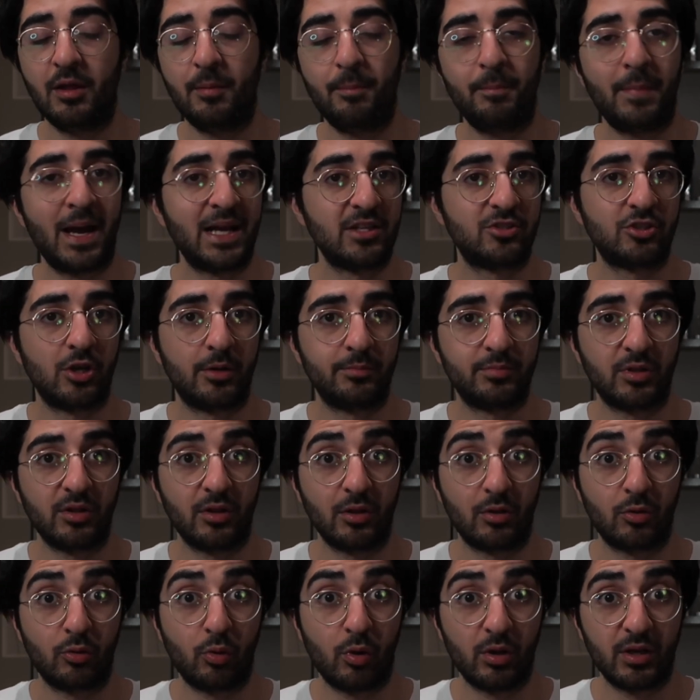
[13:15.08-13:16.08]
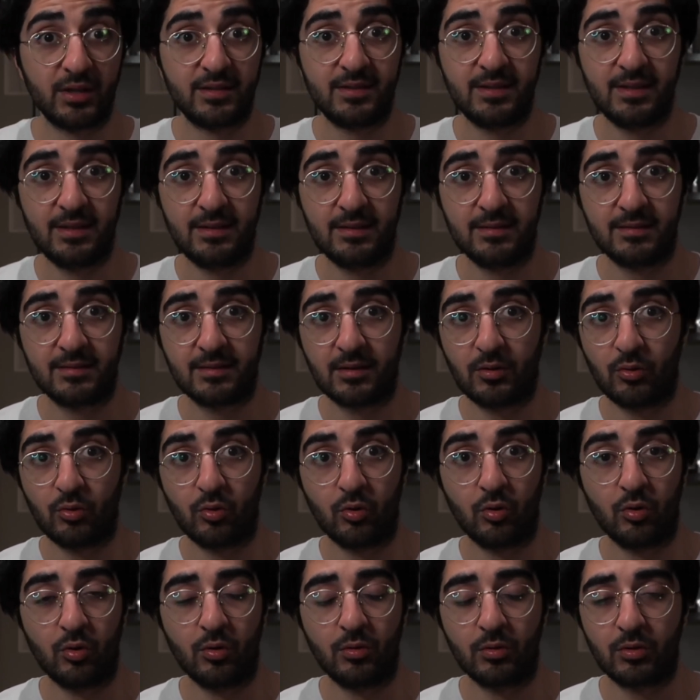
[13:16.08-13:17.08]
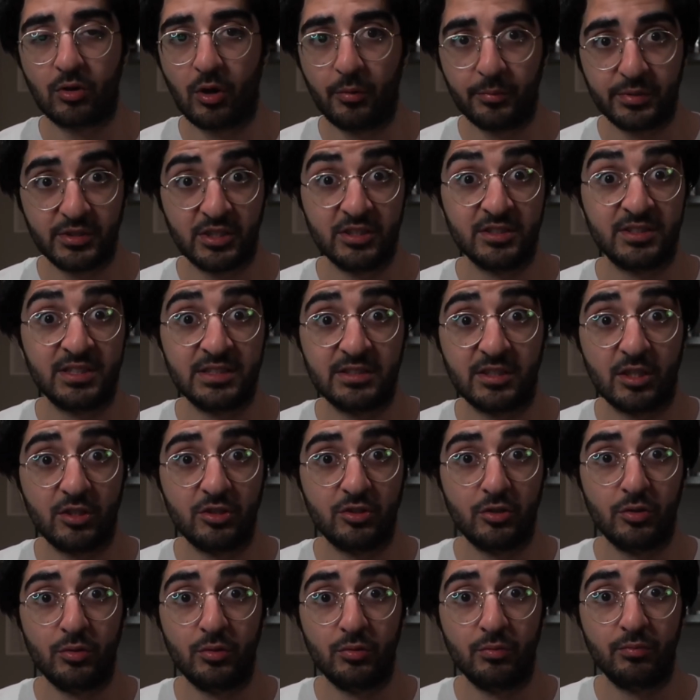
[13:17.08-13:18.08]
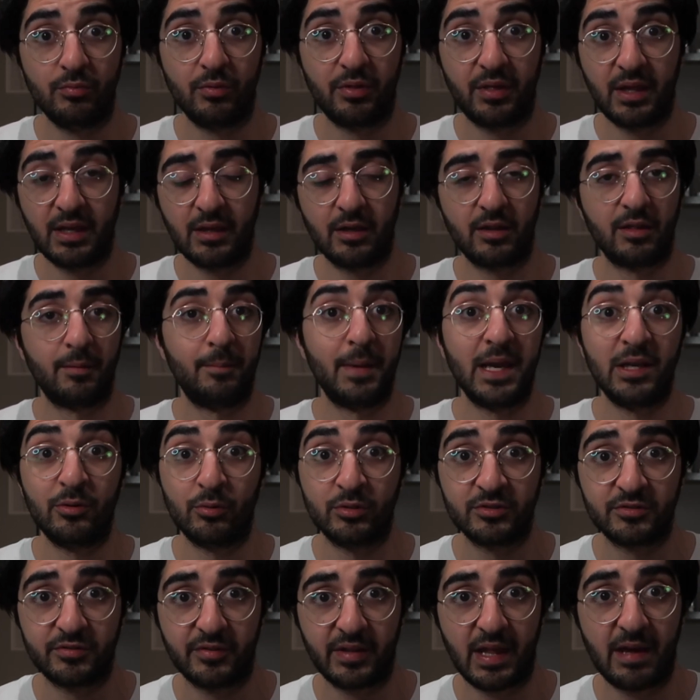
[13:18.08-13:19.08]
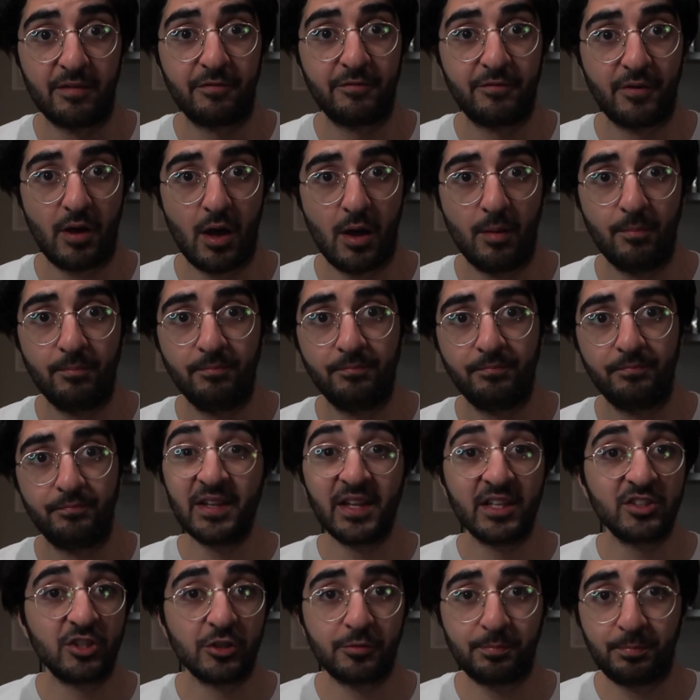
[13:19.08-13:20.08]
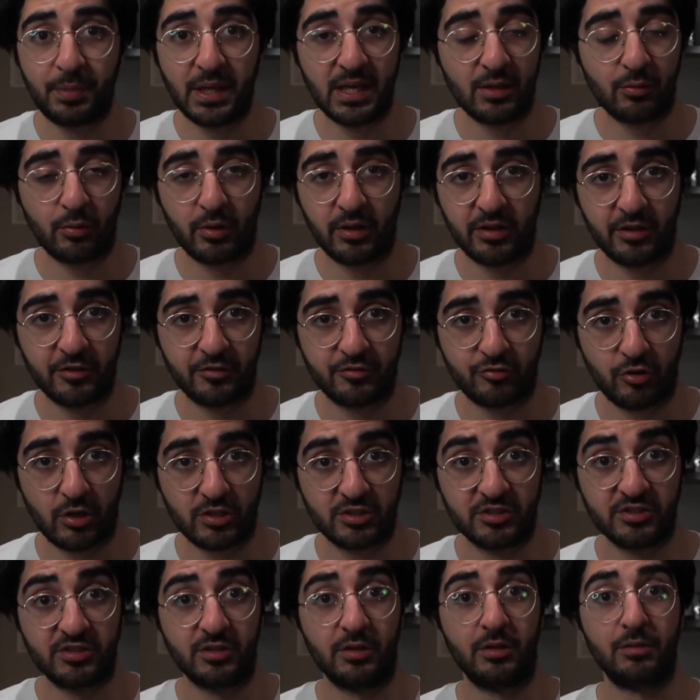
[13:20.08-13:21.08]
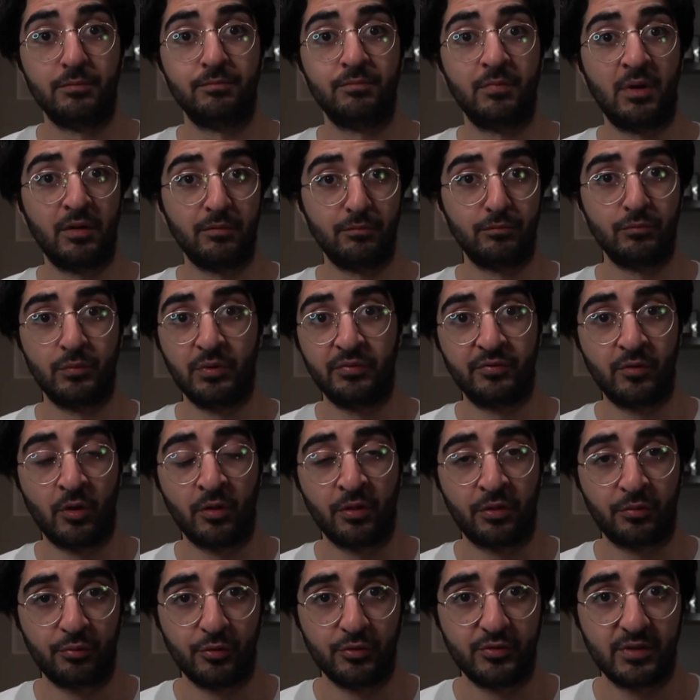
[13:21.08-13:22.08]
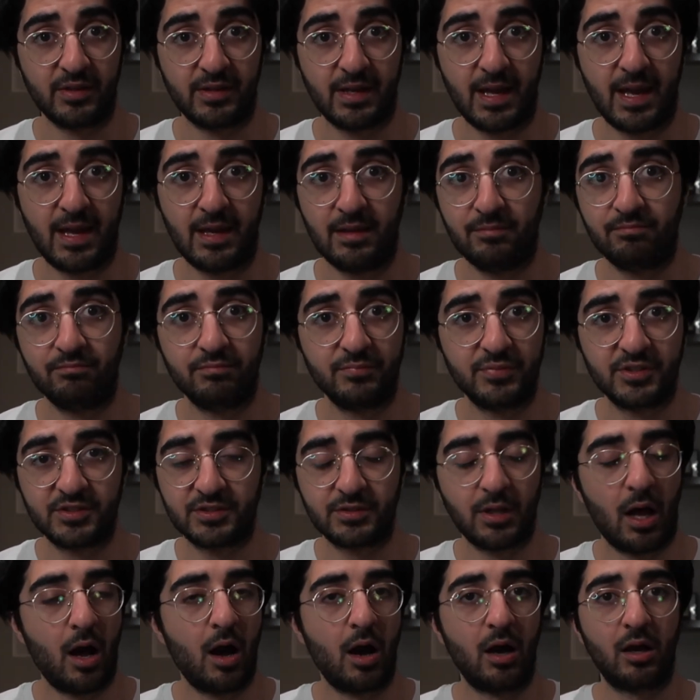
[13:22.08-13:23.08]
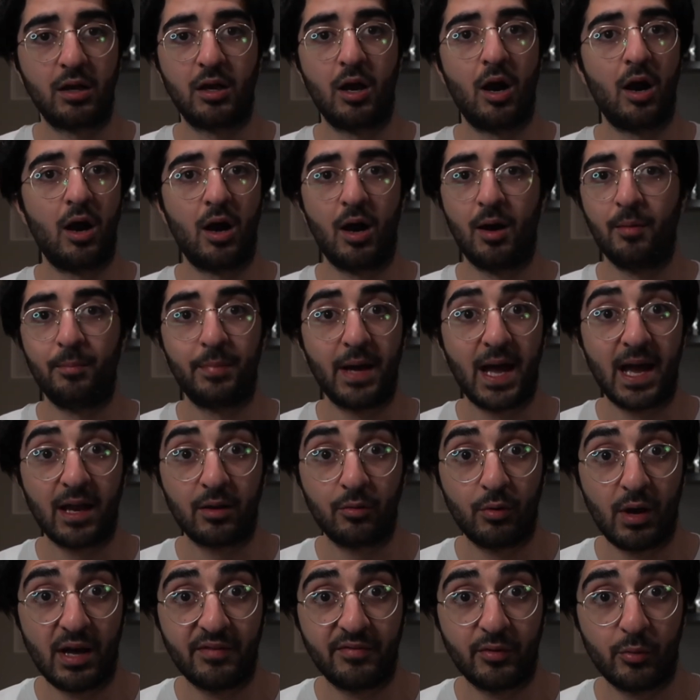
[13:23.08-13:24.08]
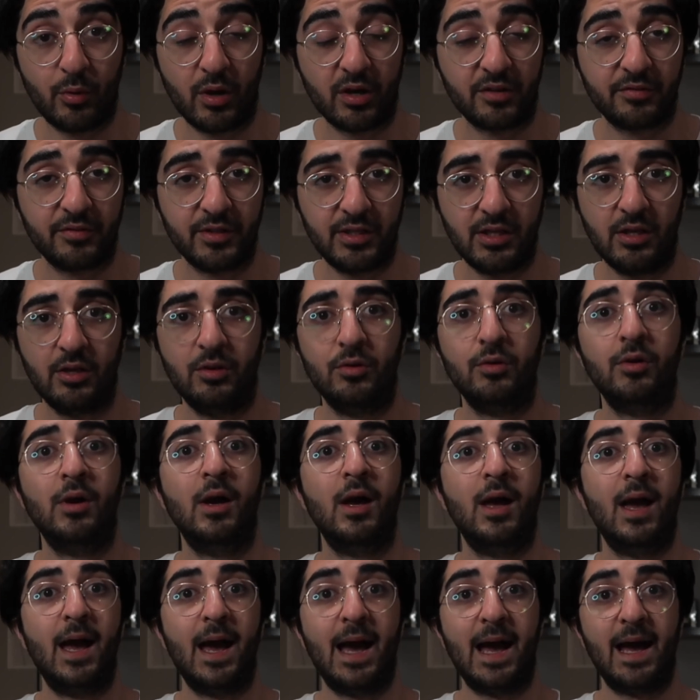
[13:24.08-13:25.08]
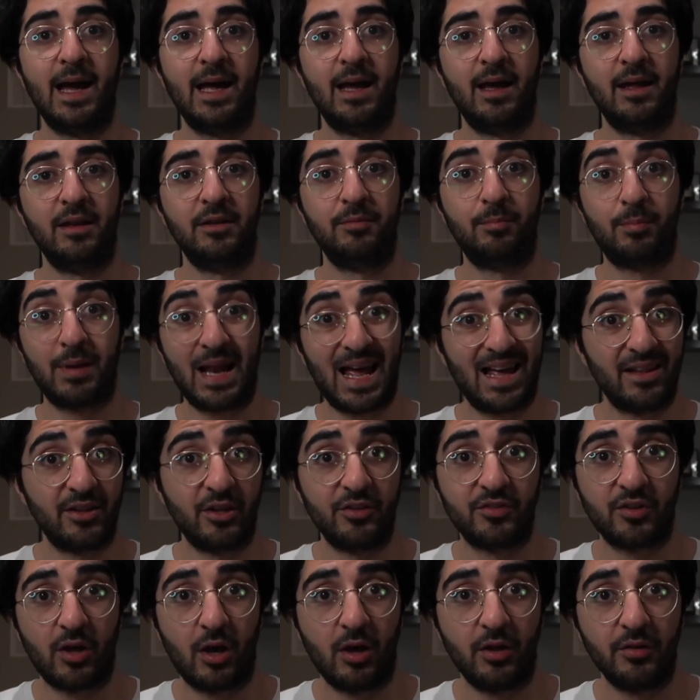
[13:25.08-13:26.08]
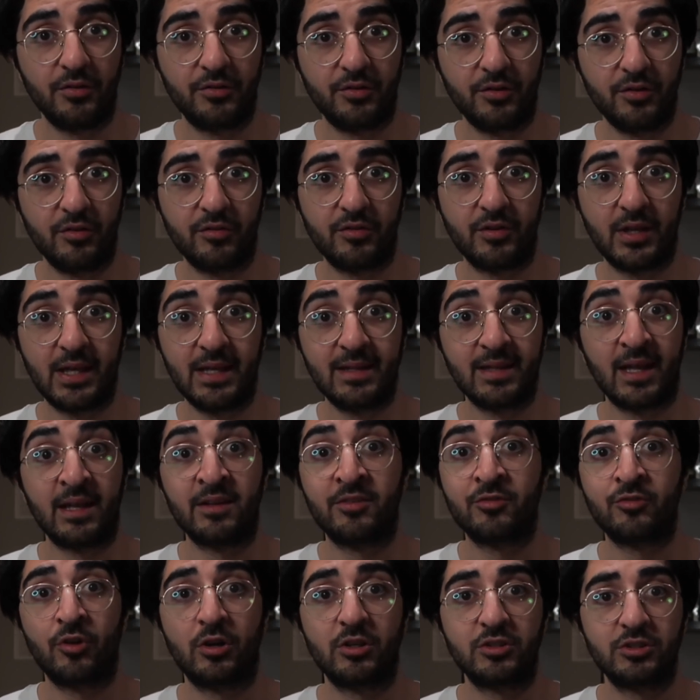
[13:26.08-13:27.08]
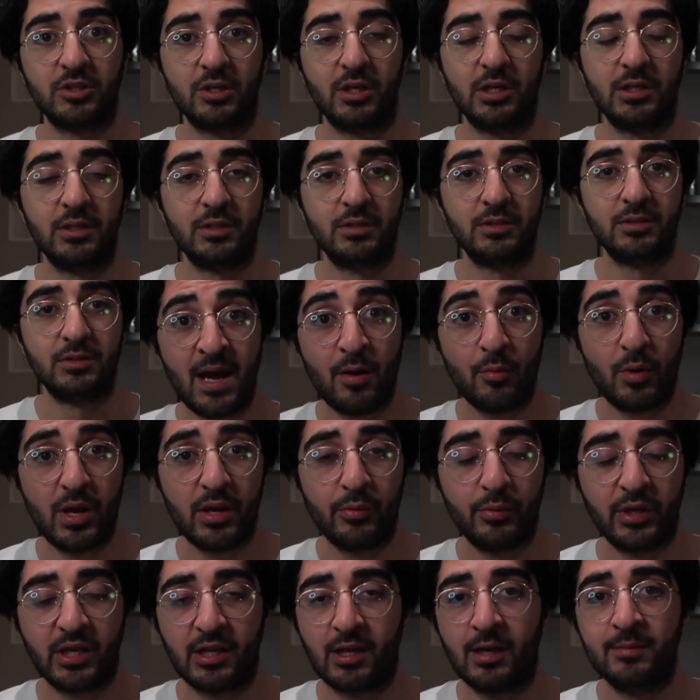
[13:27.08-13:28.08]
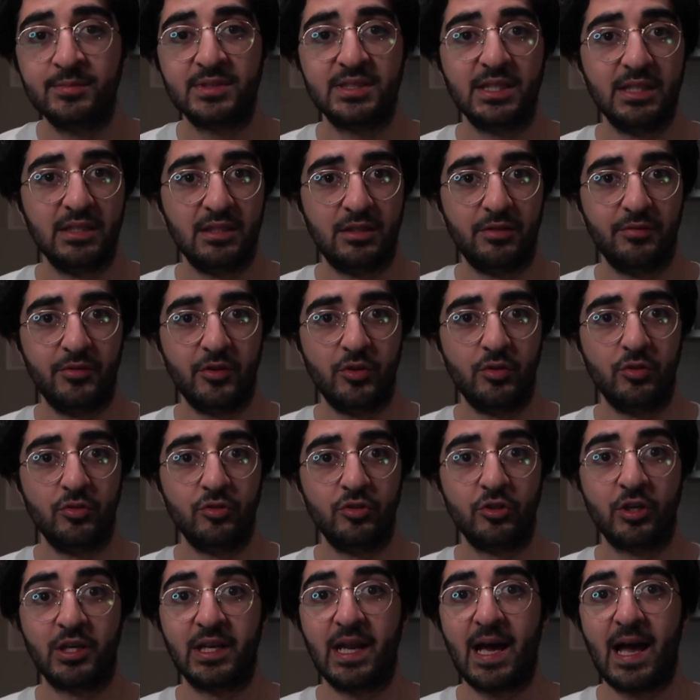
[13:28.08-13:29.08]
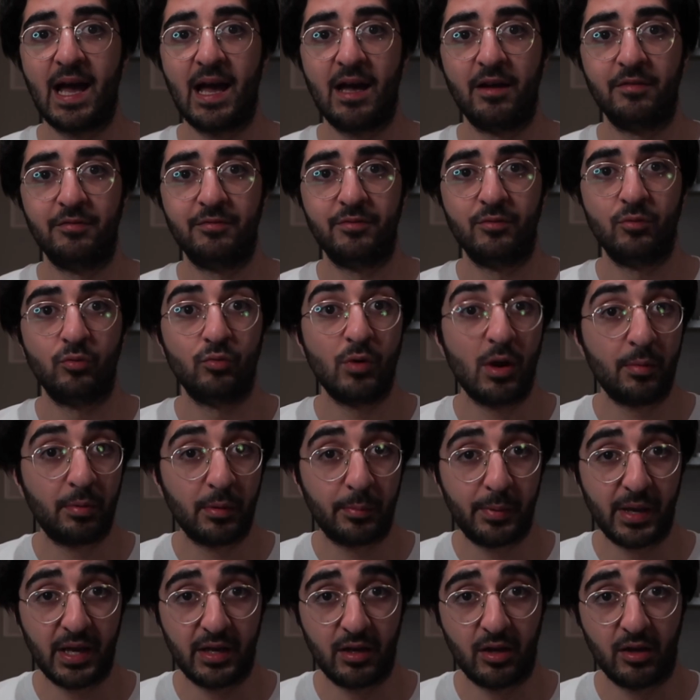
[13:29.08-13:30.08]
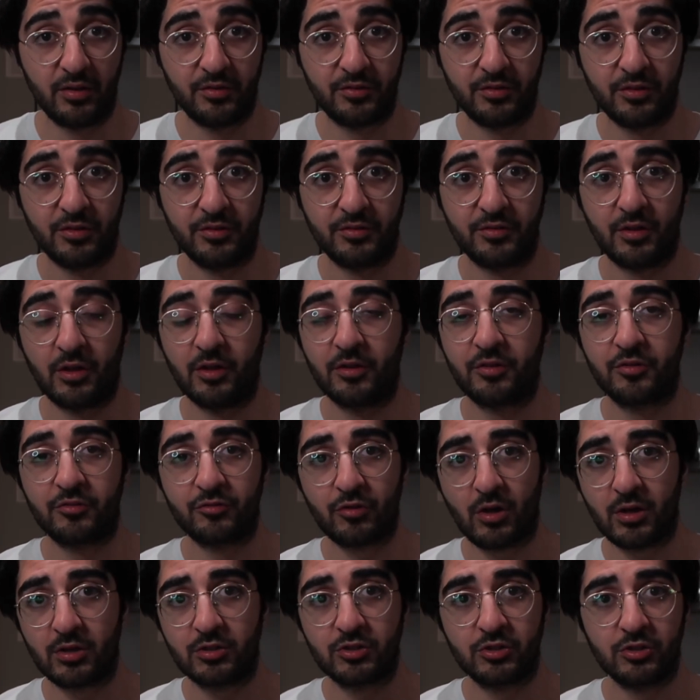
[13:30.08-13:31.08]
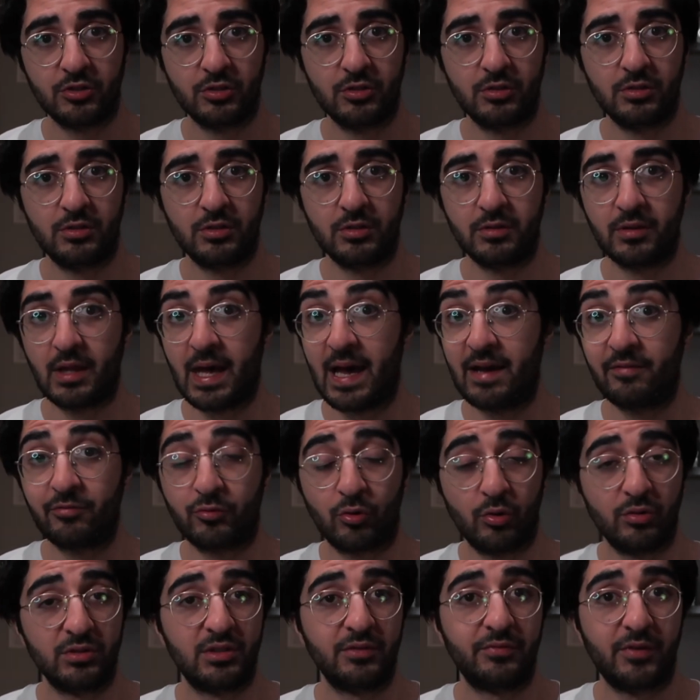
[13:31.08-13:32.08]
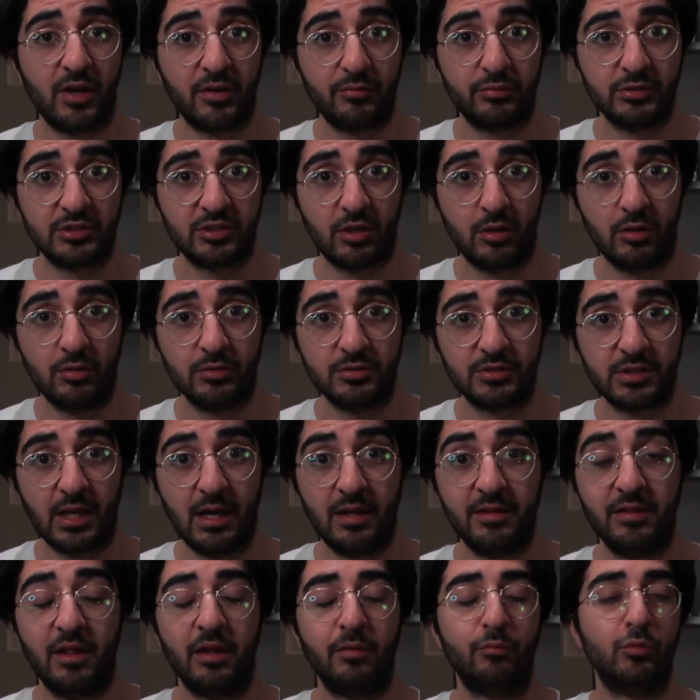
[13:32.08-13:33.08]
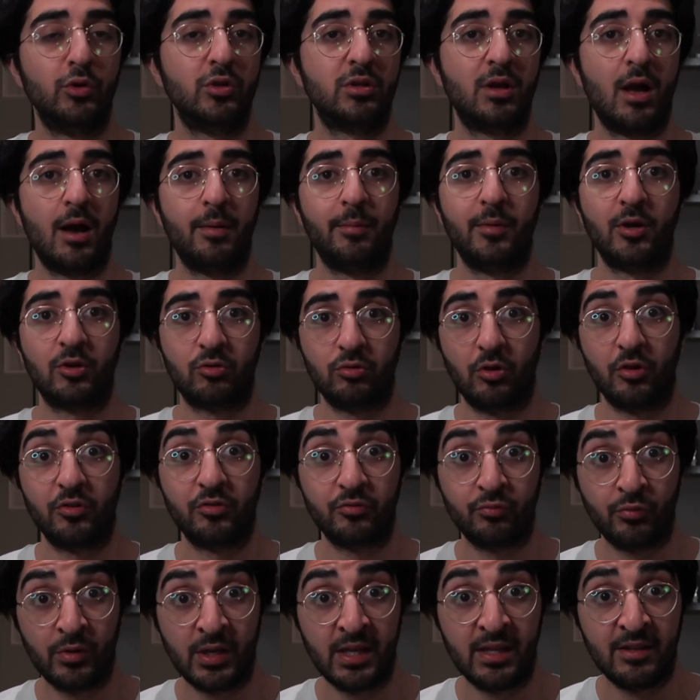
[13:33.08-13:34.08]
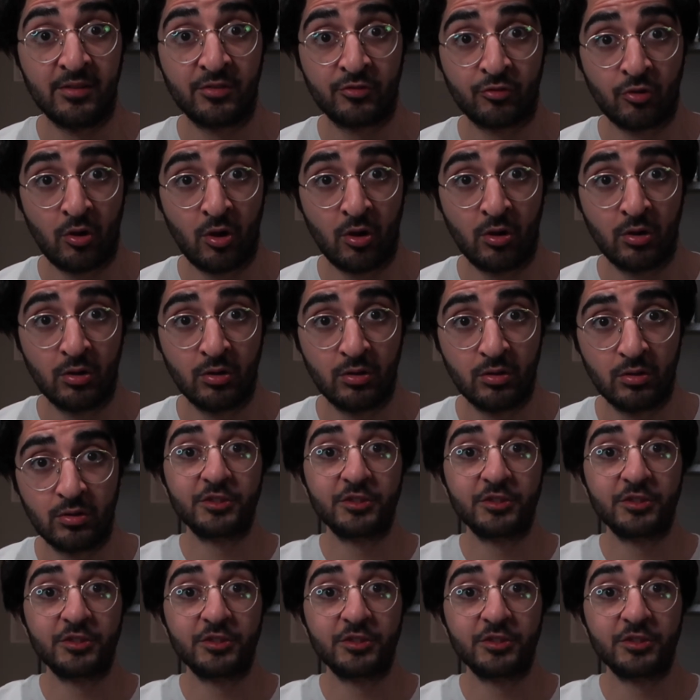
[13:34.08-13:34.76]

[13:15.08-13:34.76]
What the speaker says: that match up to the qualities or competencies that you think are the main ones for that firm. And then just pick one of the structures that we've gone through today, STAR, CAR, back, whatever works for you, and plan those answers in that structure. That way, when it comes to interview, you're going to have well-prepared answers that are structured, that have quantified results, and that will come across really strong.